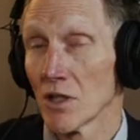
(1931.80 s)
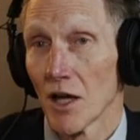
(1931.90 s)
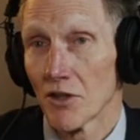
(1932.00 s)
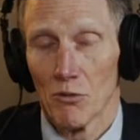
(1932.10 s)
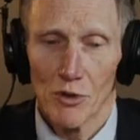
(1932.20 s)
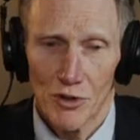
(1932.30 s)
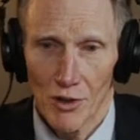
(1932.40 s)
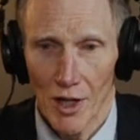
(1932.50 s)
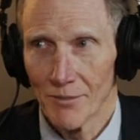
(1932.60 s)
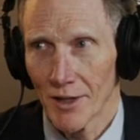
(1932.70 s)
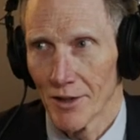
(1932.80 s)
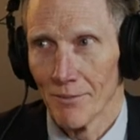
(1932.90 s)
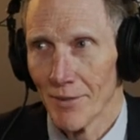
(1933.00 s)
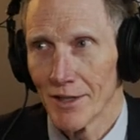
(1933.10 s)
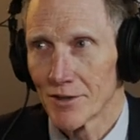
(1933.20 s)
I thought, well, sure, I'm not going to
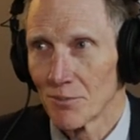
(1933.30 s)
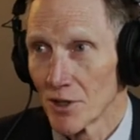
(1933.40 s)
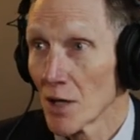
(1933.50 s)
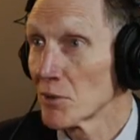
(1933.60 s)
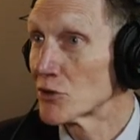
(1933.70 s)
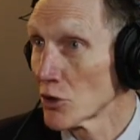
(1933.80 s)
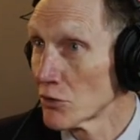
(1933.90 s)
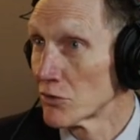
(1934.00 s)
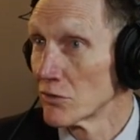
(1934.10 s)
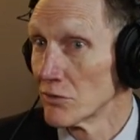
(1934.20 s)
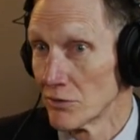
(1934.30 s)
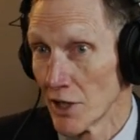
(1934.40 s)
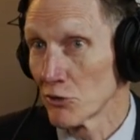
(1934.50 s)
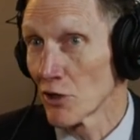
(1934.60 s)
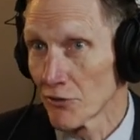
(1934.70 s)
make something up. And so
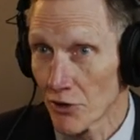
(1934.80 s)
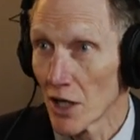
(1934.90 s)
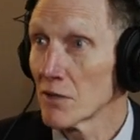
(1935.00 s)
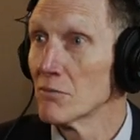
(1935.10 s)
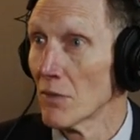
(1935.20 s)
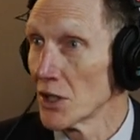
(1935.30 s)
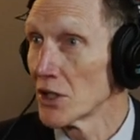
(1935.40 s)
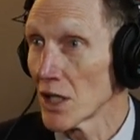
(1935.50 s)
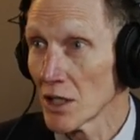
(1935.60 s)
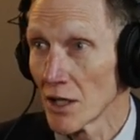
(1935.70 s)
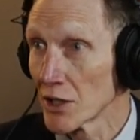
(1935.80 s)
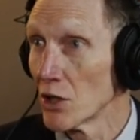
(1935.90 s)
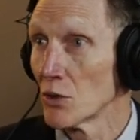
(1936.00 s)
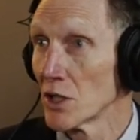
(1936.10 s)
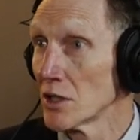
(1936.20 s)
that was on a Friday. Monday, I
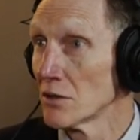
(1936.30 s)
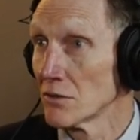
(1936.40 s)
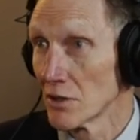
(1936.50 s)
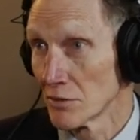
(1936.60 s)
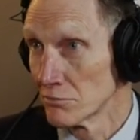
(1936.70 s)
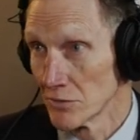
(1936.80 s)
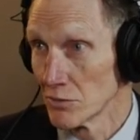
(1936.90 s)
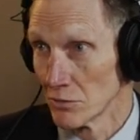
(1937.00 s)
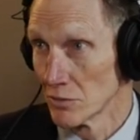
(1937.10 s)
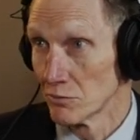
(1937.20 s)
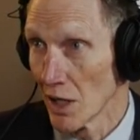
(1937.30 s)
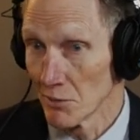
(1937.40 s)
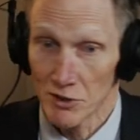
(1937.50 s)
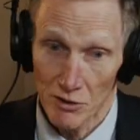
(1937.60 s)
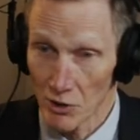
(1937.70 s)
go in uh, by
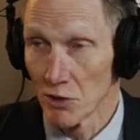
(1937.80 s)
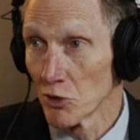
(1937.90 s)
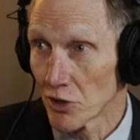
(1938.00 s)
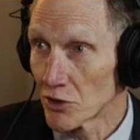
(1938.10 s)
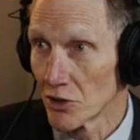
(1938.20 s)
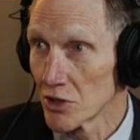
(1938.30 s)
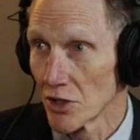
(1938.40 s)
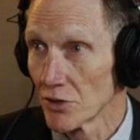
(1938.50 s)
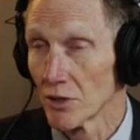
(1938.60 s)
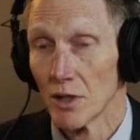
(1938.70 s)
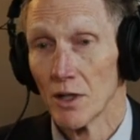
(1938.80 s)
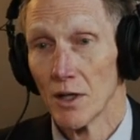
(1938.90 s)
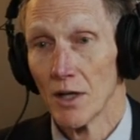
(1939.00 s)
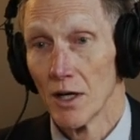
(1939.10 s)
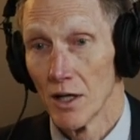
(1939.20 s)
myself. Well, I'm with the Attorney General,
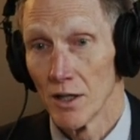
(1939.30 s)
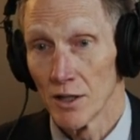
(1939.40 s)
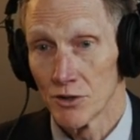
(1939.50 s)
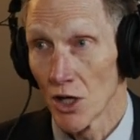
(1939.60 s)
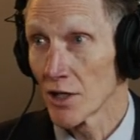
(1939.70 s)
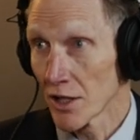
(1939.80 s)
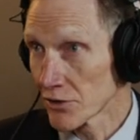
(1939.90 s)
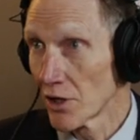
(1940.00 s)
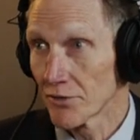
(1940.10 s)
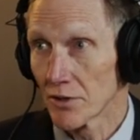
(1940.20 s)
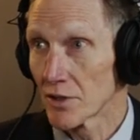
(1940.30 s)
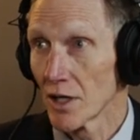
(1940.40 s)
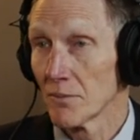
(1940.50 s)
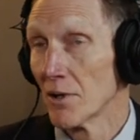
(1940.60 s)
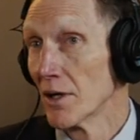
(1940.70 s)
uh, John Ashcroft at the
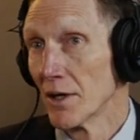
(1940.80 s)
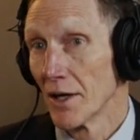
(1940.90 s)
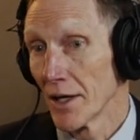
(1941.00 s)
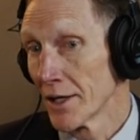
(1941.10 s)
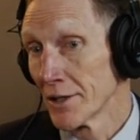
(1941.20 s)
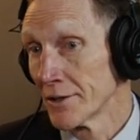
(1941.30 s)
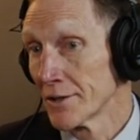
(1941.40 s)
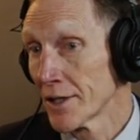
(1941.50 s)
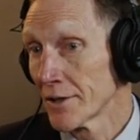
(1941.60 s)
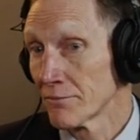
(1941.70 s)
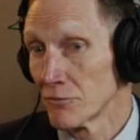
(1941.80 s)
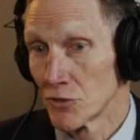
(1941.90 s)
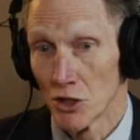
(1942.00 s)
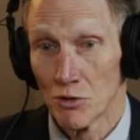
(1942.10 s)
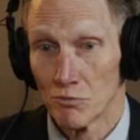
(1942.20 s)
time, and um,
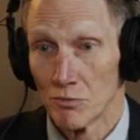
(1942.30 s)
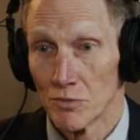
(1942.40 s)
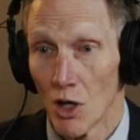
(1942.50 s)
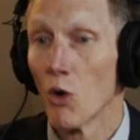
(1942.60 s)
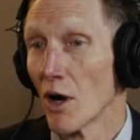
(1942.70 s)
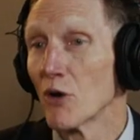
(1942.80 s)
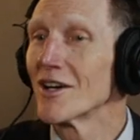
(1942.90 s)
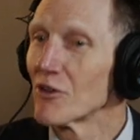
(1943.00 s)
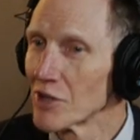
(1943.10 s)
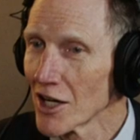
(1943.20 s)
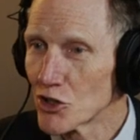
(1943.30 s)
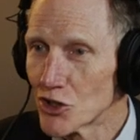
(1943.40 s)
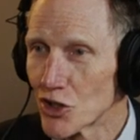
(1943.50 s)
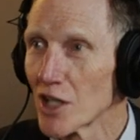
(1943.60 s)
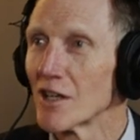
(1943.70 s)
did the, oh, oh I
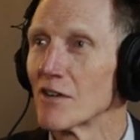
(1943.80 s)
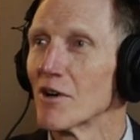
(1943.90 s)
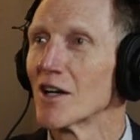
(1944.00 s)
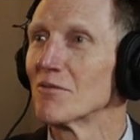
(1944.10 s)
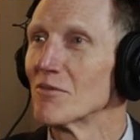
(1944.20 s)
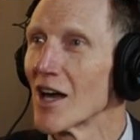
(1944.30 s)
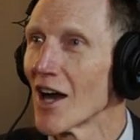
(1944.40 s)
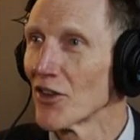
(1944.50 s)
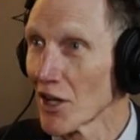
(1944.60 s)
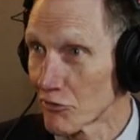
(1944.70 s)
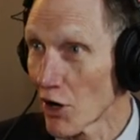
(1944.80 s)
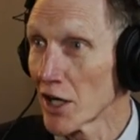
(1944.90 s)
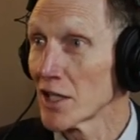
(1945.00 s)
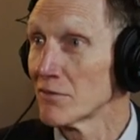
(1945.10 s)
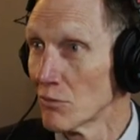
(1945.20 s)
should say, uh, on that
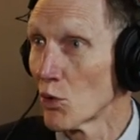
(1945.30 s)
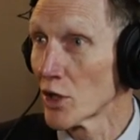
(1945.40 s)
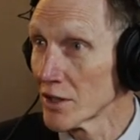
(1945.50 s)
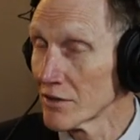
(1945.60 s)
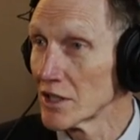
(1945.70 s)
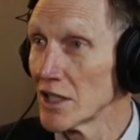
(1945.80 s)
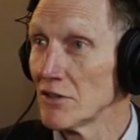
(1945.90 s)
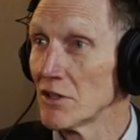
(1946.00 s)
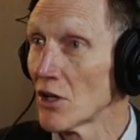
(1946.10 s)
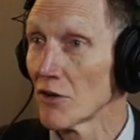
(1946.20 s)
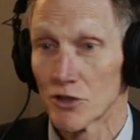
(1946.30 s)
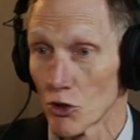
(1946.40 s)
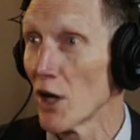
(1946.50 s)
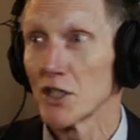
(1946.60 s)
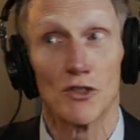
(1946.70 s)
Friday morning, leaving the office.
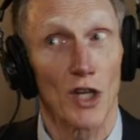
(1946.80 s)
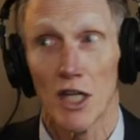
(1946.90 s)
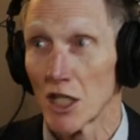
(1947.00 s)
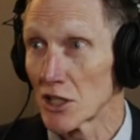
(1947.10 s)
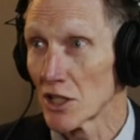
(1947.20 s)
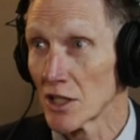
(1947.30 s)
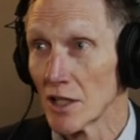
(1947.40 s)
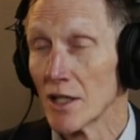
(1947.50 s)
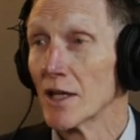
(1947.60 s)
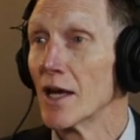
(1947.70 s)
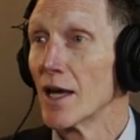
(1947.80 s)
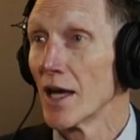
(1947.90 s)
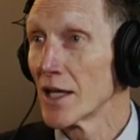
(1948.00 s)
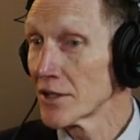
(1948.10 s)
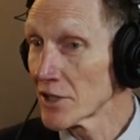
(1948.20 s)
So I didn't say anything.
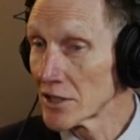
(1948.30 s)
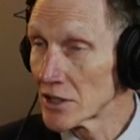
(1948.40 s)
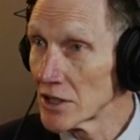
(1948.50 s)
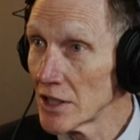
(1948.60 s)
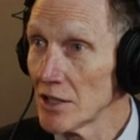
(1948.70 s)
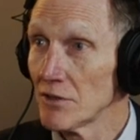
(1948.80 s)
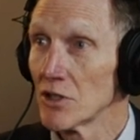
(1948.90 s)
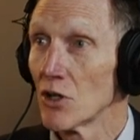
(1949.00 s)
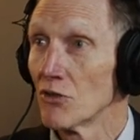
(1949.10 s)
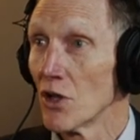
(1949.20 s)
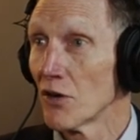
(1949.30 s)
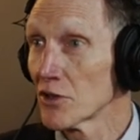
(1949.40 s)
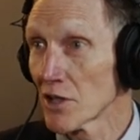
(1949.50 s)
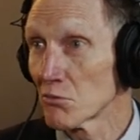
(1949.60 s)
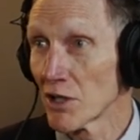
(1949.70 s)
And as I was leaving the Oval
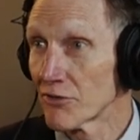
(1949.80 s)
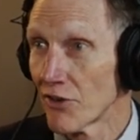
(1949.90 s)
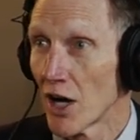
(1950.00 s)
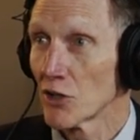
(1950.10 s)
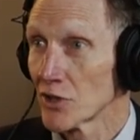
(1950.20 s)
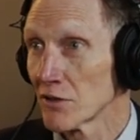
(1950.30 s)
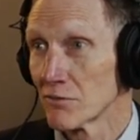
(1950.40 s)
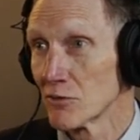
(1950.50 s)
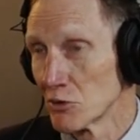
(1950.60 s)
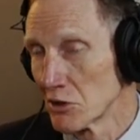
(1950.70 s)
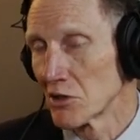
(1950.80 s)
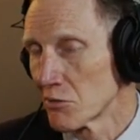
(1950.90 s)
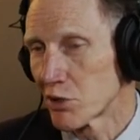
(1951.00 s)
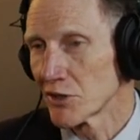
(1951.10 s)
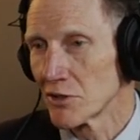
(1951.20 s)
Office, everybody files out. The
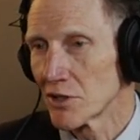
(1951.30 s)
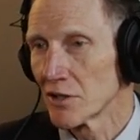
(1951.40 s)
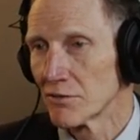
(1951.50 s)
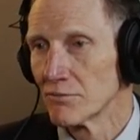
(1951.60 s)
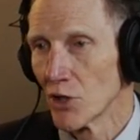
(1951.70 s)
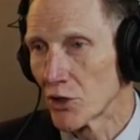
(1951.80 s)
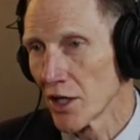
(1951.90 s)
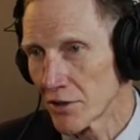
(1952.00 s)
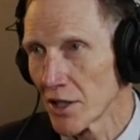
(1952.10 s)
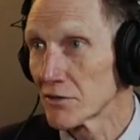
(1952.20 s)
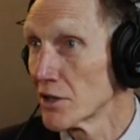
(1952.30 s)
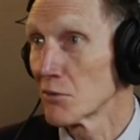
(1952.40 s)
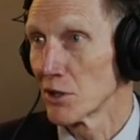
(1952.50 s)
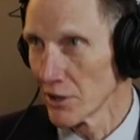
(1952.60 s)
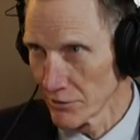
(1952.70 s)
president says, okay, thanks. And
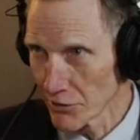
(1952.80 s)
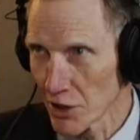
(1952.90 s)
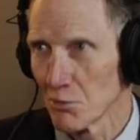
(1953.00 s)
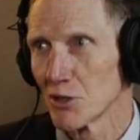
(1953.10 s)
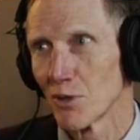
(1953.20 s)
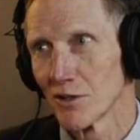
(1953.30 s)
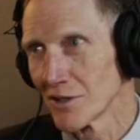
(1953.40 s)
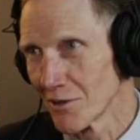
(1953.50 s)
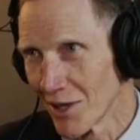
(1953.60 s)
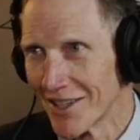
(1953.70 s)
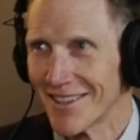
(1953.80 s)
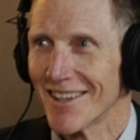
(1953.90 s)
everybody, thank you, Mister President. Everybody